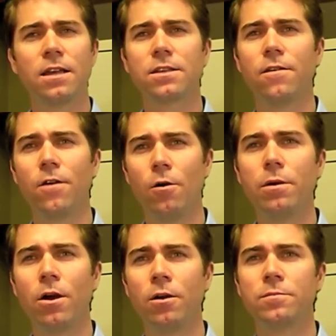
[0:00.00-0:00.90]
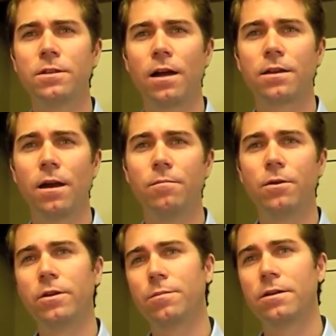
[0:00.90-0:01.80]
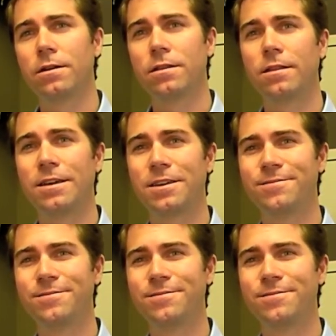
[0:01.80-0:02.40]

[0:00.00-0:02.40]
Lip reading: sfopenhomes.com, but we could put it in the link.